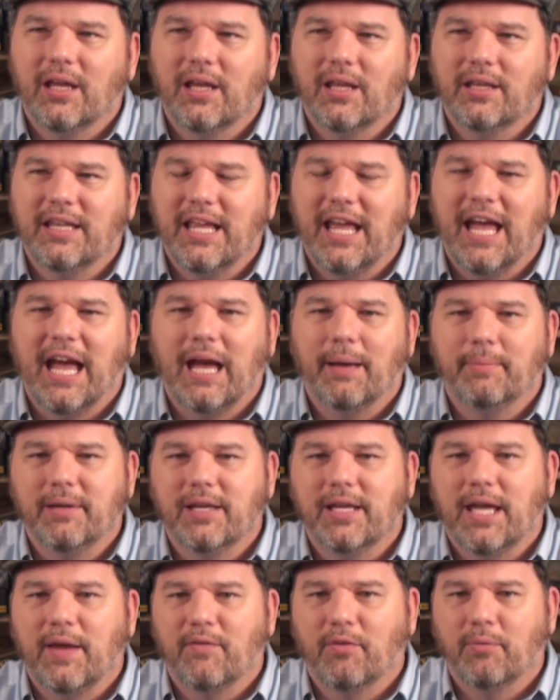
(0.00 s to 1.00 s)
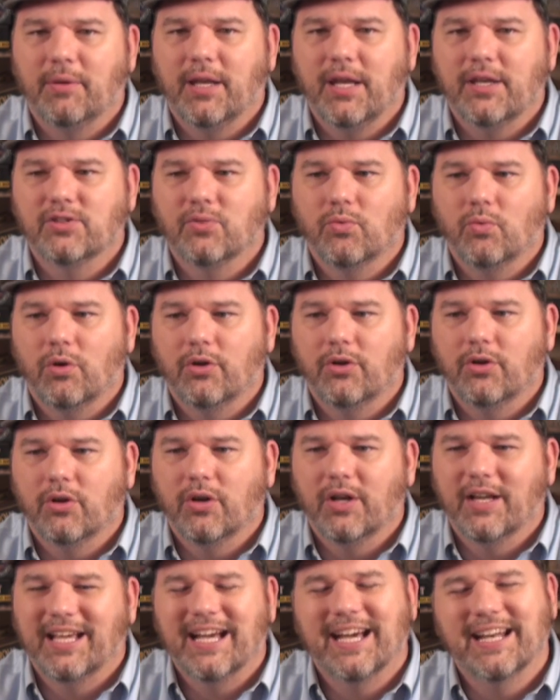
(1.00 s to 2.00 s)
the Abbey game from Days of
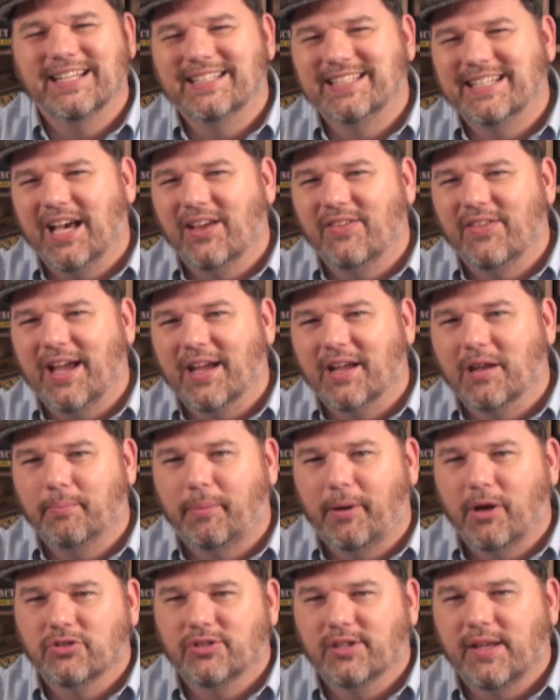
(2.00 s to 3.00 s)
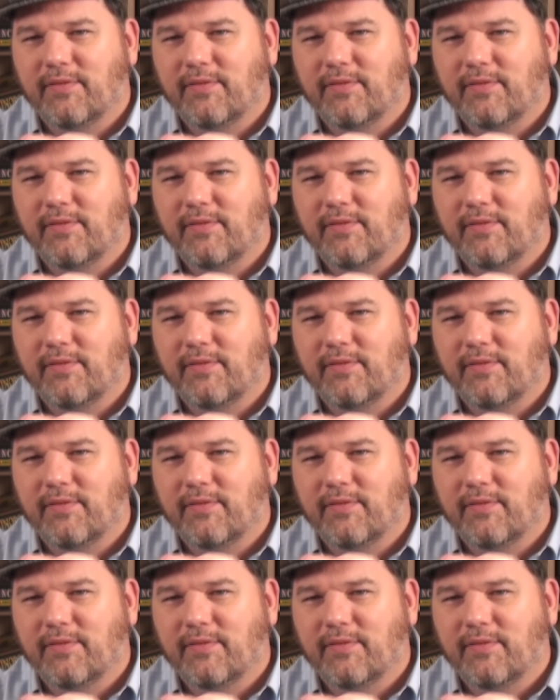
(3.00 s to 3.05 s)
Wonder and kind of see how that compares.